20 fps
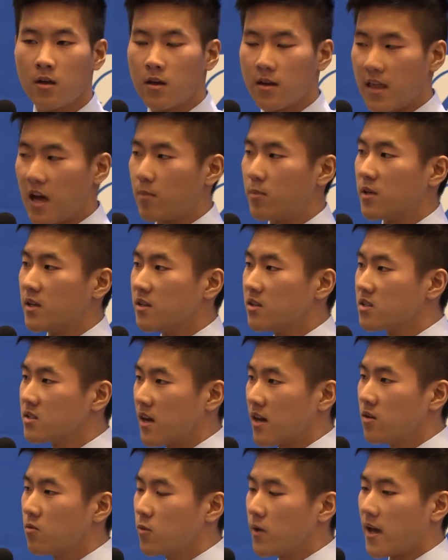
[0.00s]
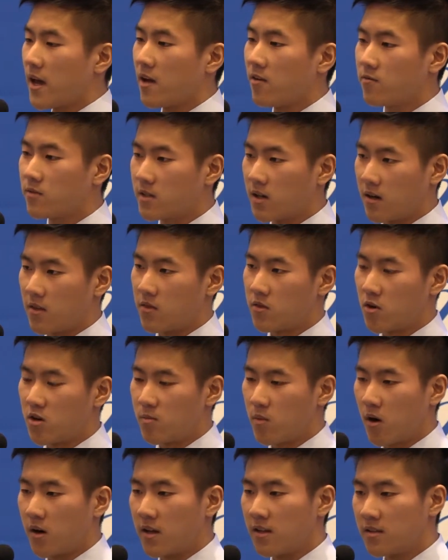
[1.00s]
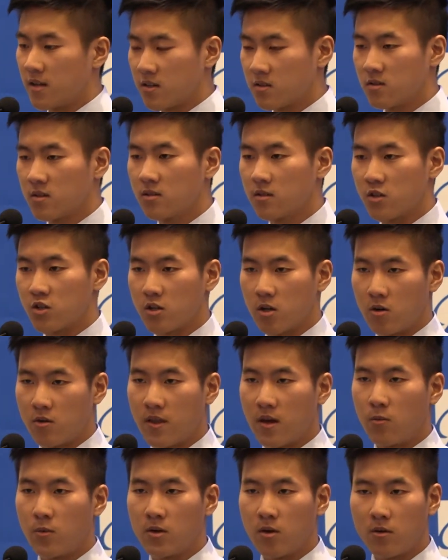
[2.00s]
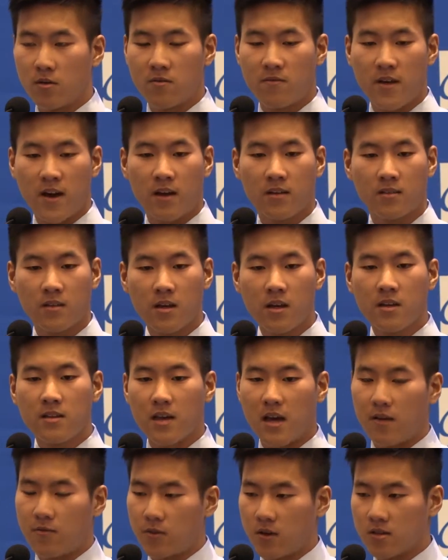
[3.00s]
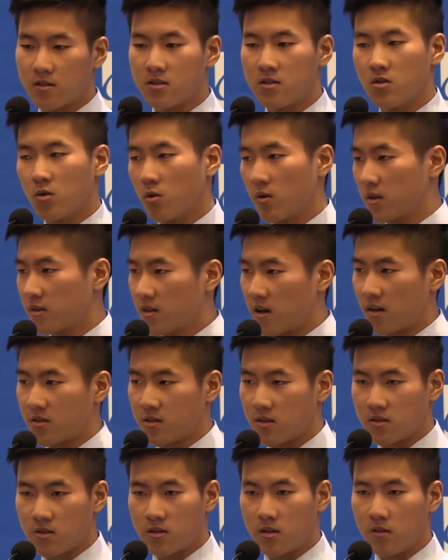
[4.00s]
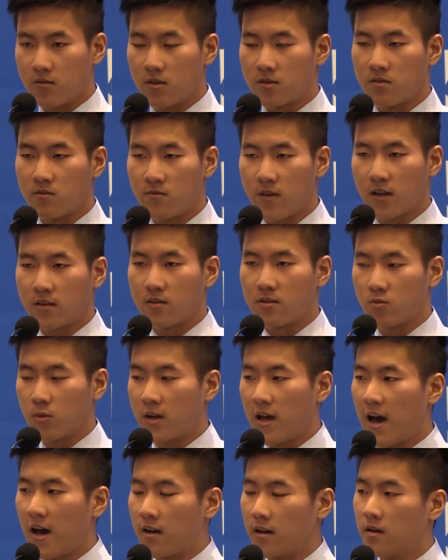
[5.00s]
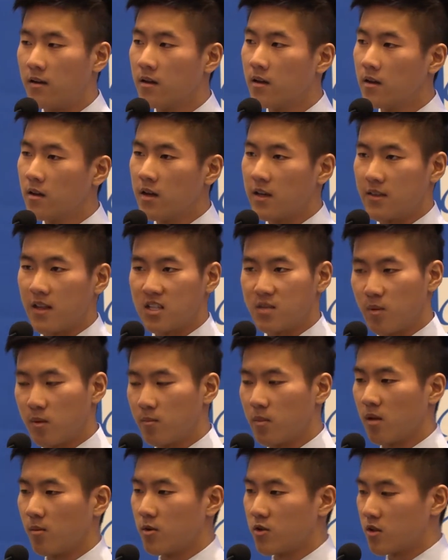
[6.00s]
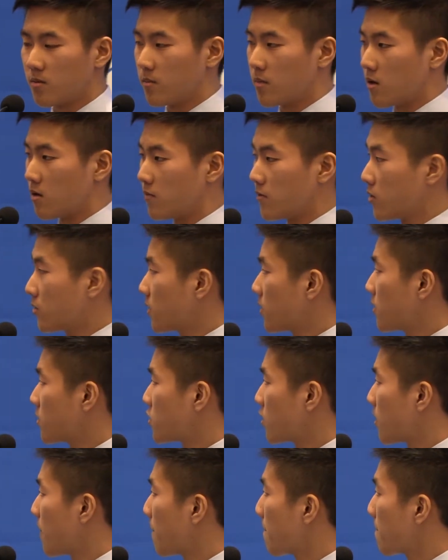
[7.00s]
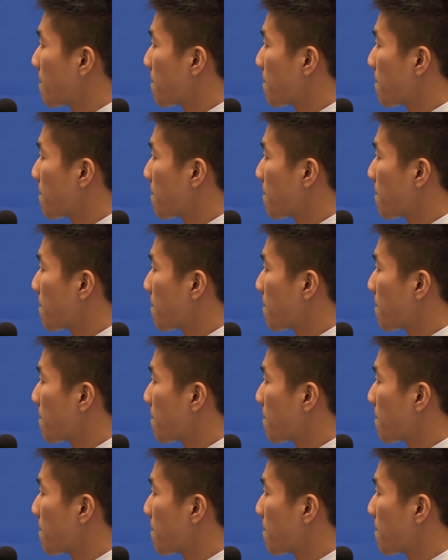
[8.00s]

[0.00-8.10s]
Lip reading: That being said, we have done third-party testing to show that we don't affect the efficacy or the toxicity of disinfectants when added, and that's been published in peer-reviewed literature.